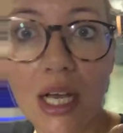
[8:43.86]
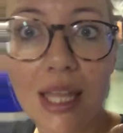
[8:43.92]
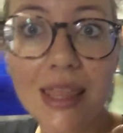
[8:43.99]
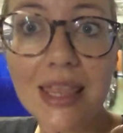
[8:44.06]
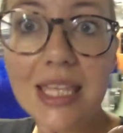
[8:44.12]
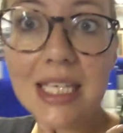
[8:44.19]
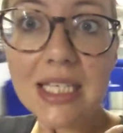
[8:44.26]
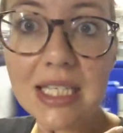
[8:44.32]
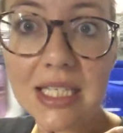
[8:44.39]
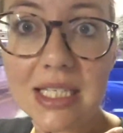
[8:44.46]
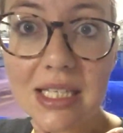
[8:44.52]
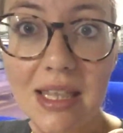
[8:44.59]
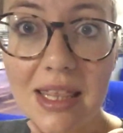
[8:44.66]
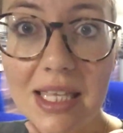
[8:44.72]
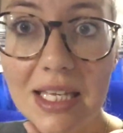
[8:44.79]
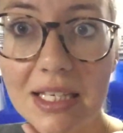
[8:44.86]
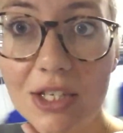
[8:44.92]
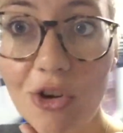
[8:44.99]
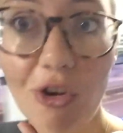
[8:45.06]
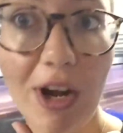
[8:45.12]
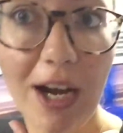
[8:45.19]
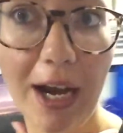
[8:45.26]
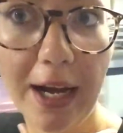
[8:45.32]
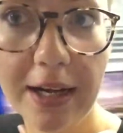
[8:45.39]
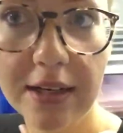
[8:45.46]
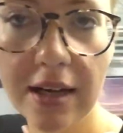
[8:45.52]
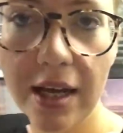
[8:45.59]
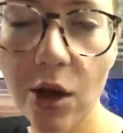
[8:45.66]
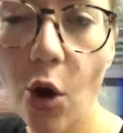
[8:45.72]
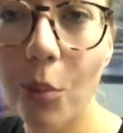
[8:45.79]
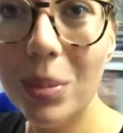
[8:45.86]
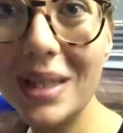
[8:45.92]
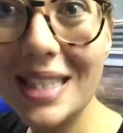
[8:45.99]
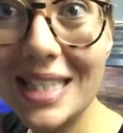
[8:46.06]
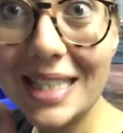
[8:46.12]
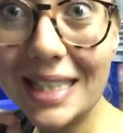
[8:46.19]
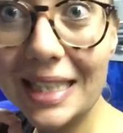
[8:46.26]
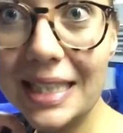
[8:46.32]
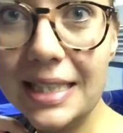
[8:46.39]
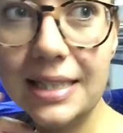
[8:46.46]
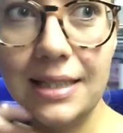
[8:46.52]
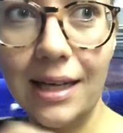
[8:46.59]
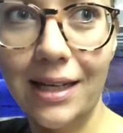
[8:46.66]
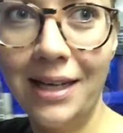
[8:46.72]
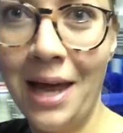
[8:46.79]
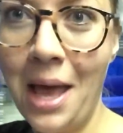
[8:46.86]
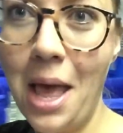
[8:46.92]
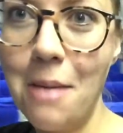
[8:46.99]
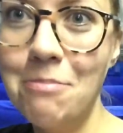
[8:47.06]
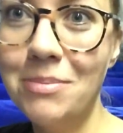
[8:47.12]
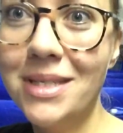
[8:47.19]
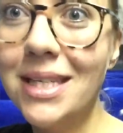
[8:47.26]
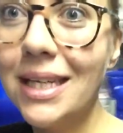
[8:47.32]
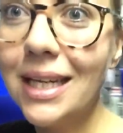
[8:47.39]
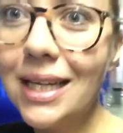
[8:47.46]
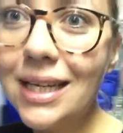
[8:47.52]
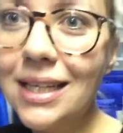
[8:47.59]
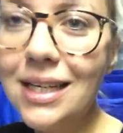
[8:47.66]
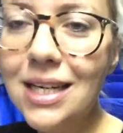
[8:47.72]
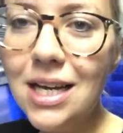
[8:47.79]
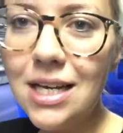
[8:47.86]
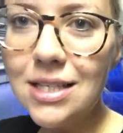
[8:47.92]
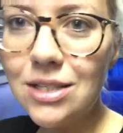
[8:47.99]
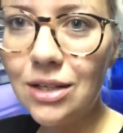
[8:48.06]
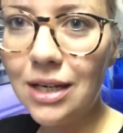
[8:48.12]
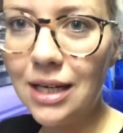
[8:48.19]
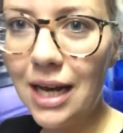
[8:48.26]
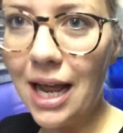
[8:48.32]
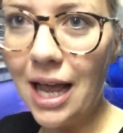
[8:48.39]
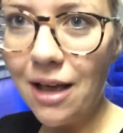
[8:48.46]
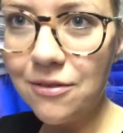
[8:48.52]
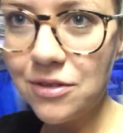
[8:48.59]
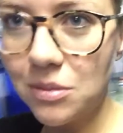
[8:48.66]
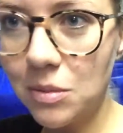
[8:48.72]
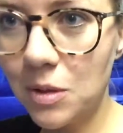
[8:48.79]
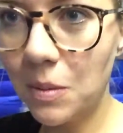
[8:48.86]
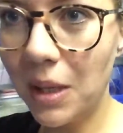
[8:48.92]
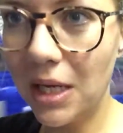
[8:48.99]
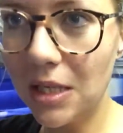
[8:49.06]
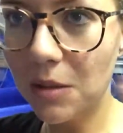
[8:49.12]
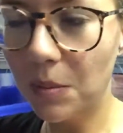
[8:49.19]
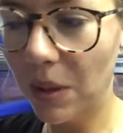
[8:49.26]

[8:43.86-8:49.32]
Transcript: This is the train. I hope it stays that empty so that I have some space